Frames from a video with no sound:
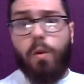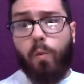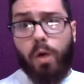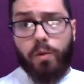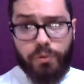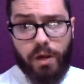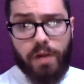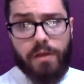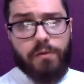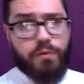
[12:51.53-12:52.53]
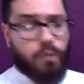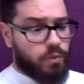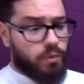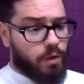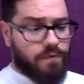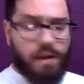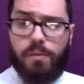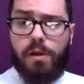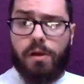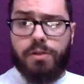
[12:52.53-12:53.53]
1 was a rare that was worth
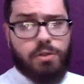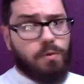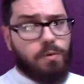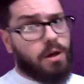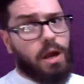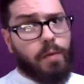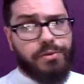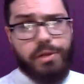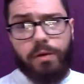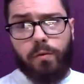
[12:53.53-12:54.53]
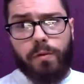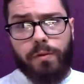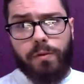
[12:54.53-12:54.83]
$25, and 2 are commons that are worth,